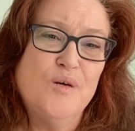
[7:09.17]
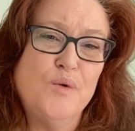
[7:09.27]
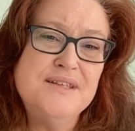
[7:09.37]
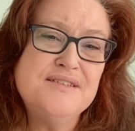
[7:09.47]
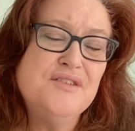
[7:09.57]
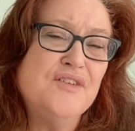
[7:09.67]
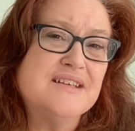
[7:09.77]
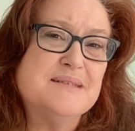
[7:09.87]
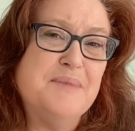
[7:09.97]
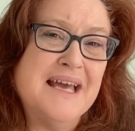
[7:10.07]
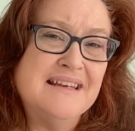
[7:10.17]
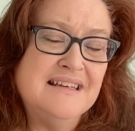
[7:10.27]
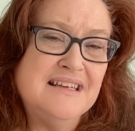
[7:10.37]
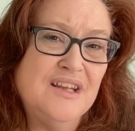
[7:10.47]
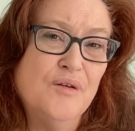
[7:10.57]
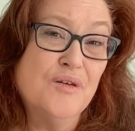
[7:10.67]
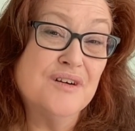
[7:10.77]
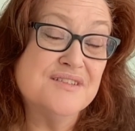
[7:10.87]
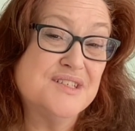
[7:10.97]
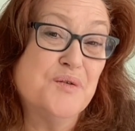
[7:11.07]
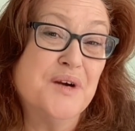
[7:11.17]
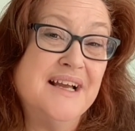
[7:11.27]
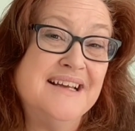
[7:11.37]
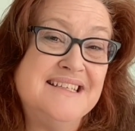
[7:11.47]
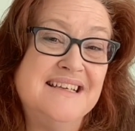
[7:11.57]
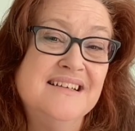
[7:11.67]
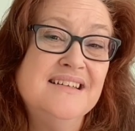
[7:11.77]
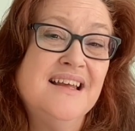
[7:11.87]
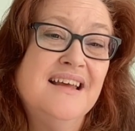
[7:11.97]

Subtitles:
Once you've expanded your story idea,